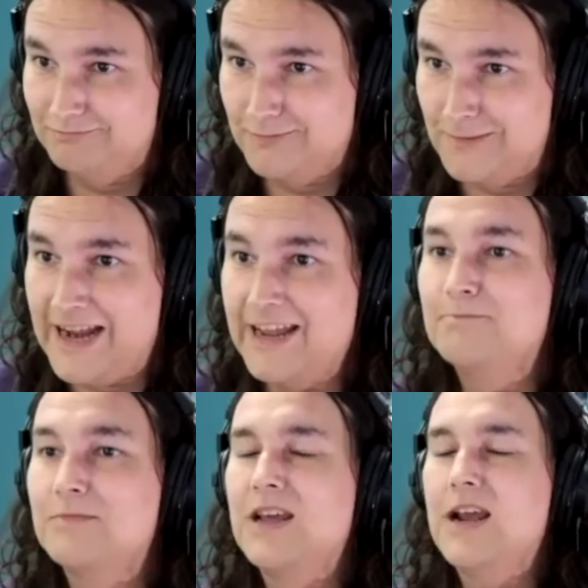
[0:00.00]
right?
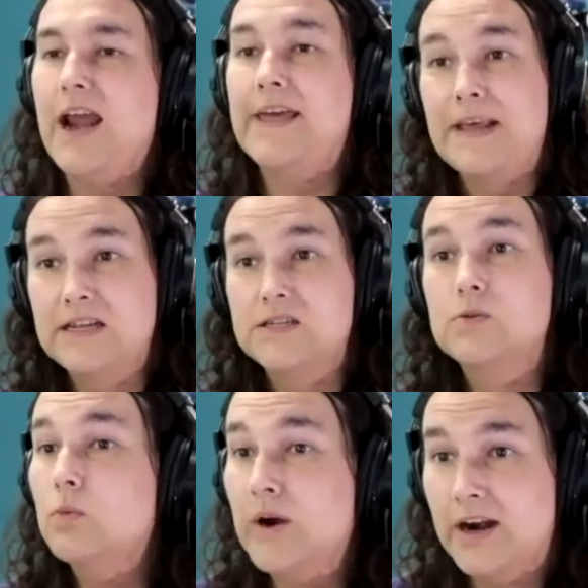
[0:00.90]
And that's
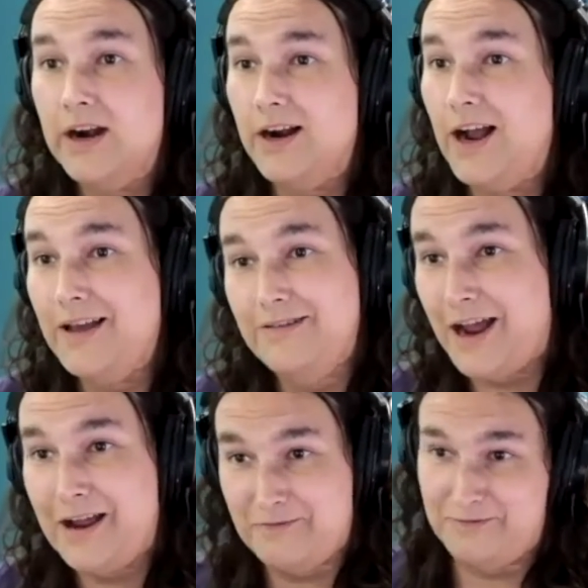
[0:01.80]
where
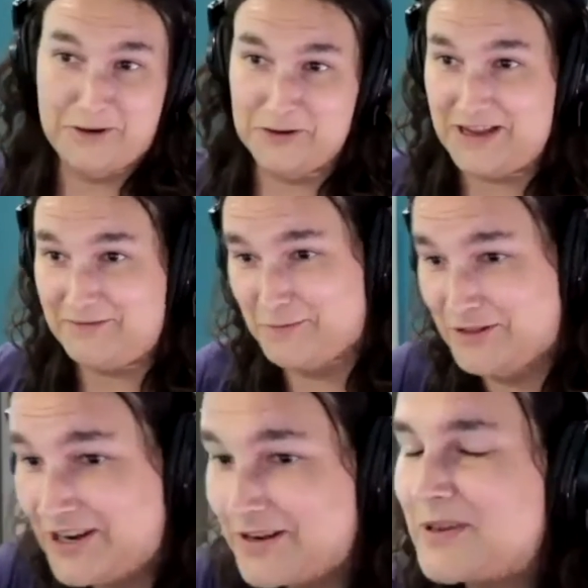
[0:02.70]
I've heard that from a
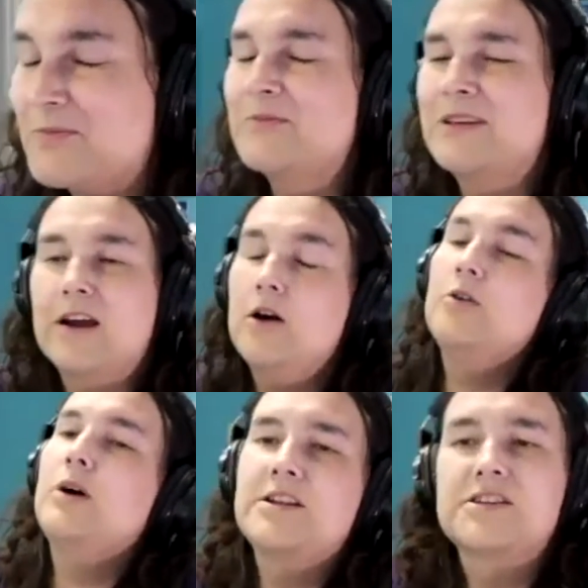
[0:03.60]
lot of people. I'm like,
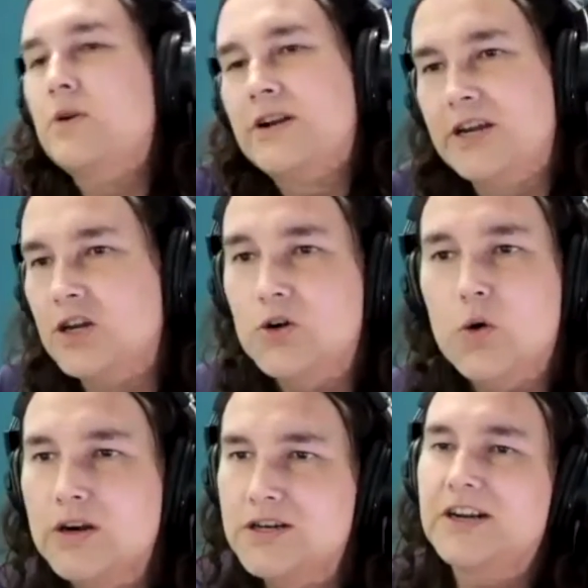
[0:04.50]
oh, I just want to
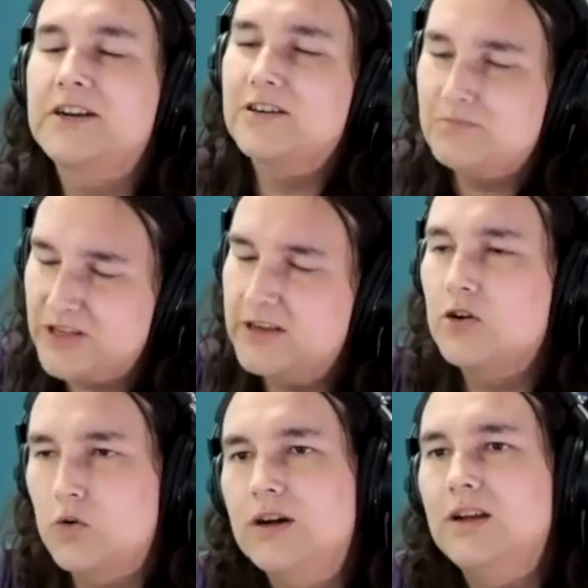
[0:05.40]
ignore gender. I'm like,
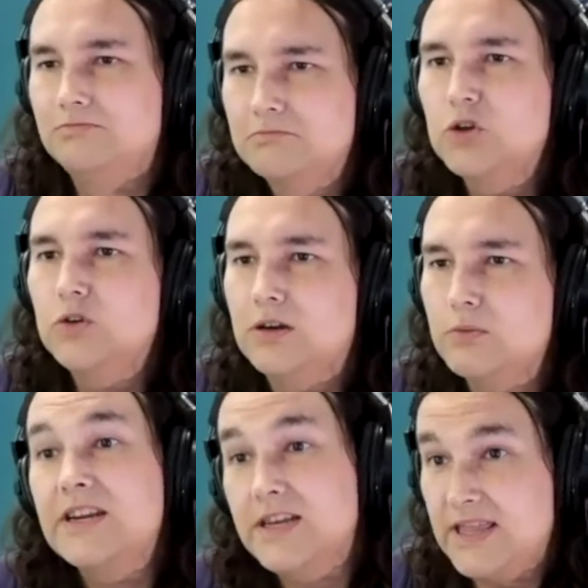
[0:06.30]
cool,
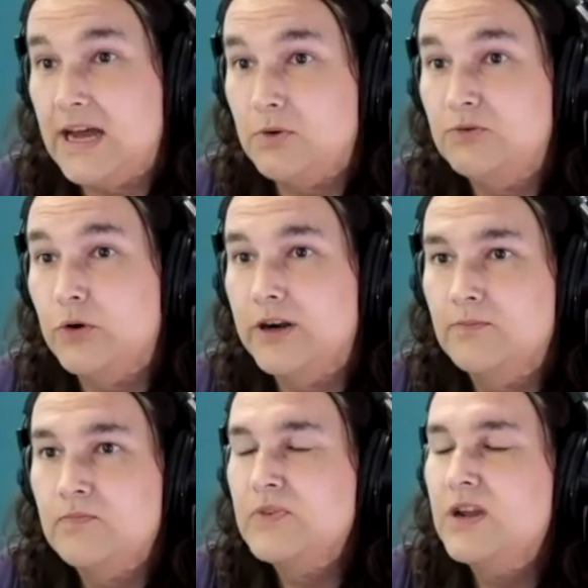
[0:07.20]
we did that before.
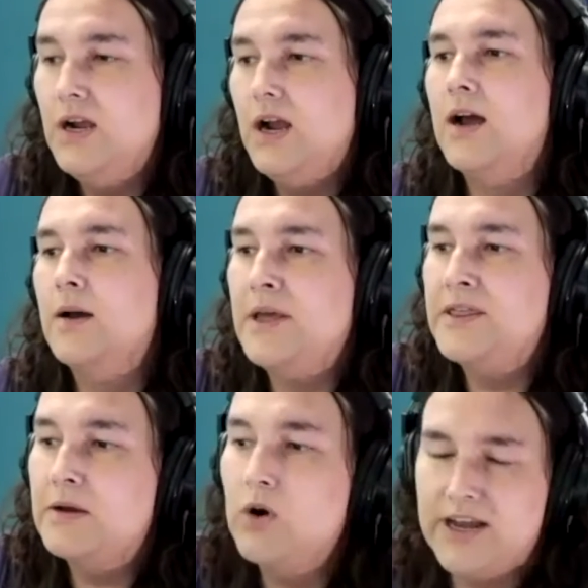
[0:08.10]
And
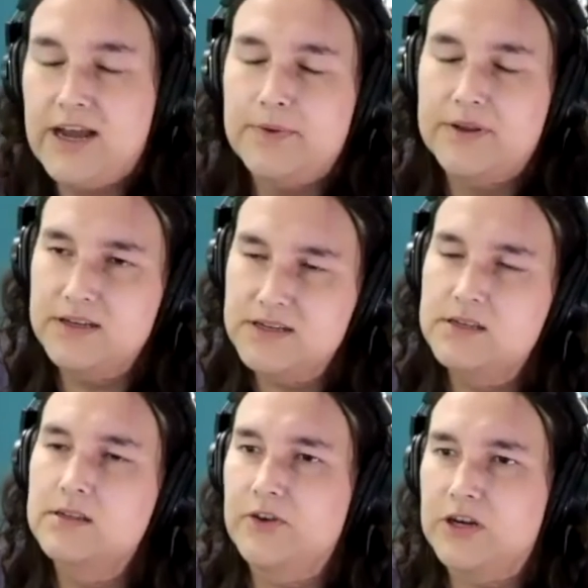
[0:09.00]
then what happened is
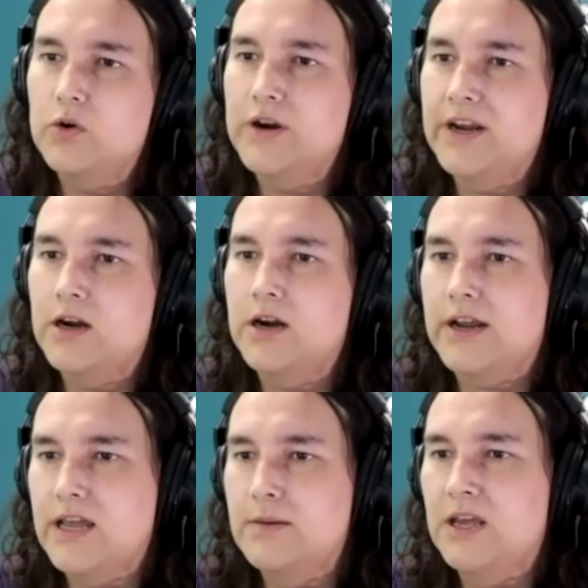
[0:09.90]
the Victorian era
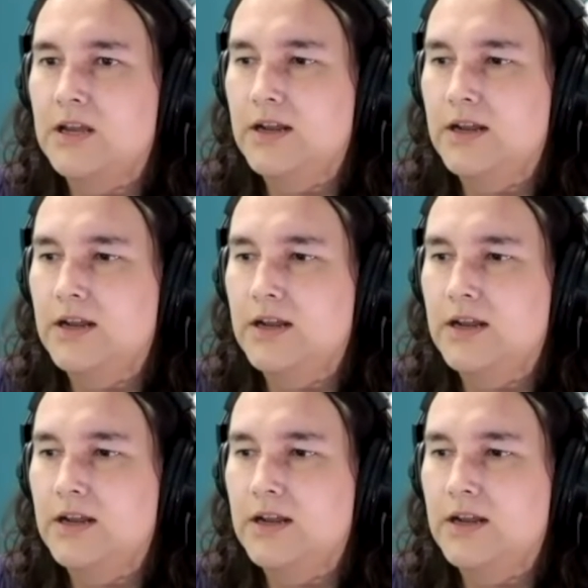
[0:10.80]
came in,